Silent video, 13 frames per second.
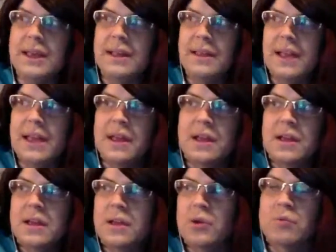like,
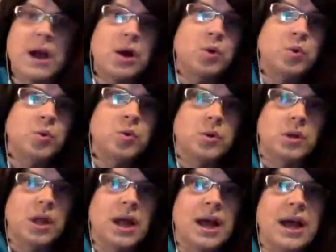
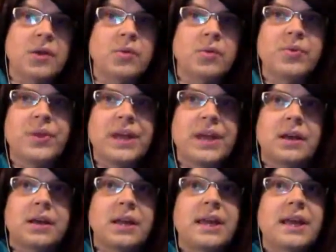Raul, I don't
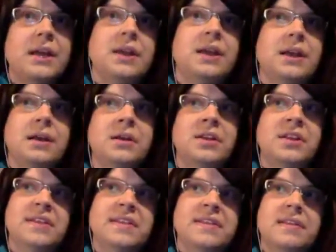think eating
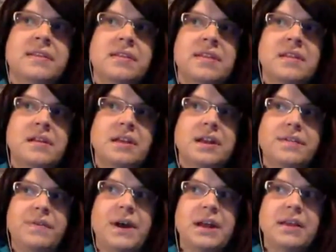
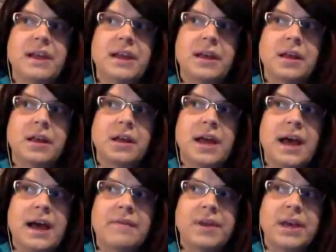solidified, like,
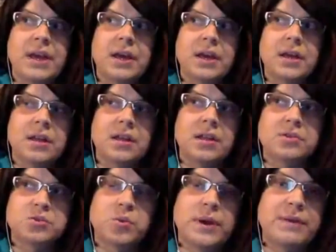having
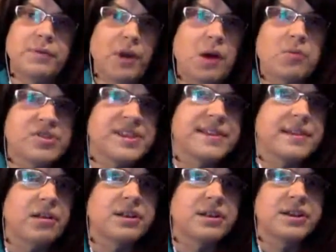24 hours of
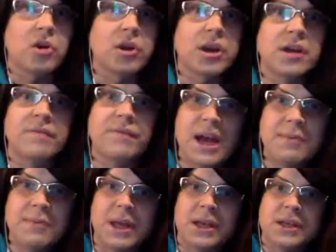solitary
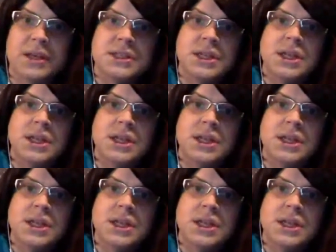confinement.